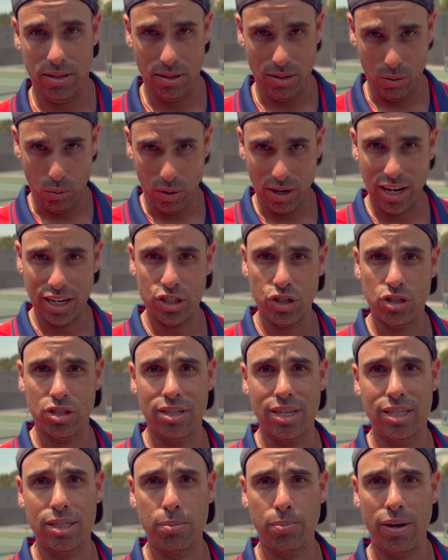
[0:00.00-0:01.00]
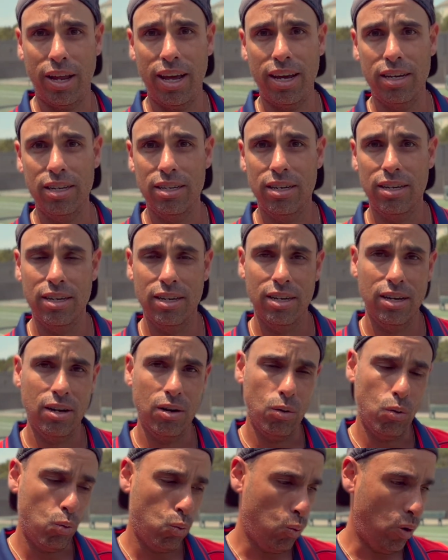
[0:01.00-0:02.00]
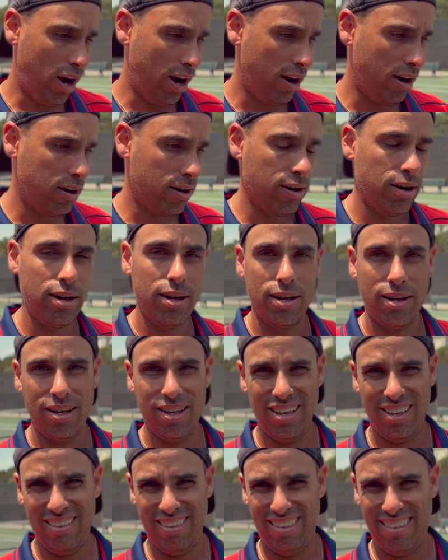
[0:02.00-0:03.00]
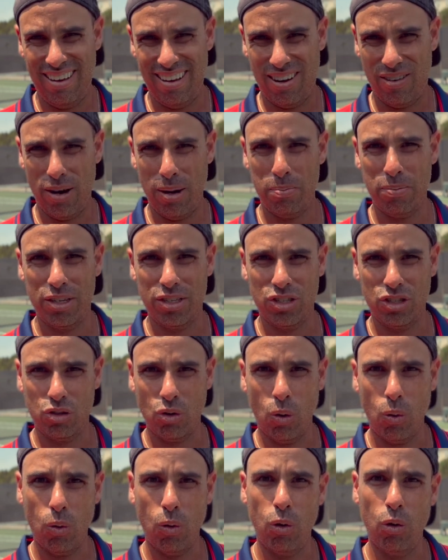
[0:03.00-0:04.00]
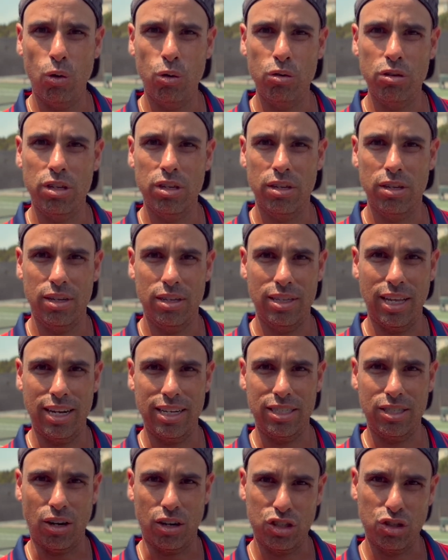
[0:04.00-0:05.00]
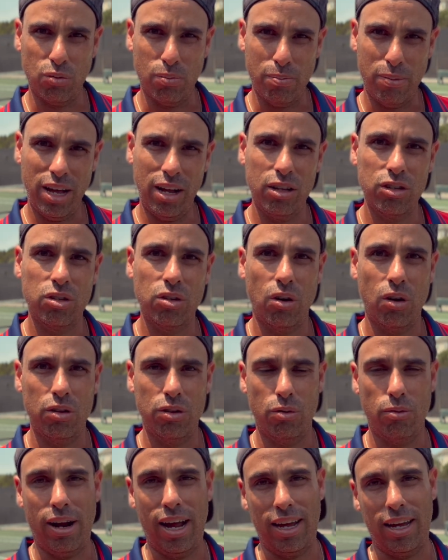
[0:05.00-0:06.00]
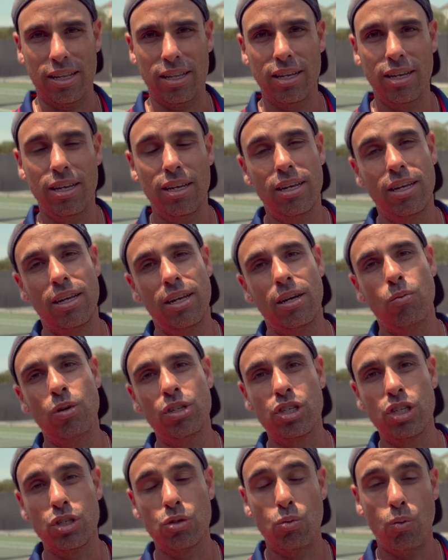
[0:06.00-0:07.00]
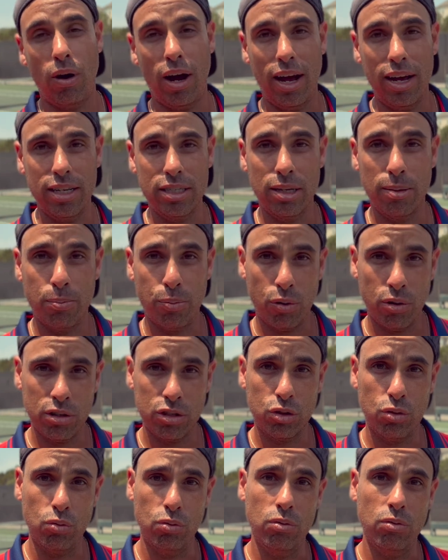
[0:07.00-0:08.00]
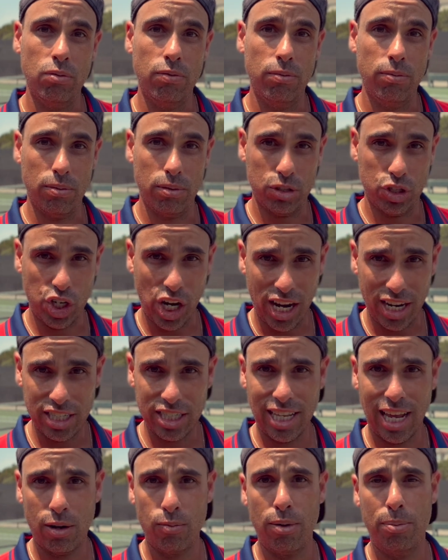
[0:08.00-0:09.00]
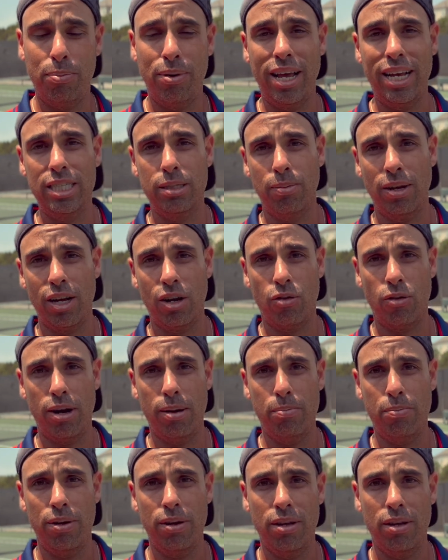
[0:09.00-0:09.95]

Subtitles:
the one I just explained, where the grip is so old that it starts to melt on the racket, which is why it's important to change that replacement grip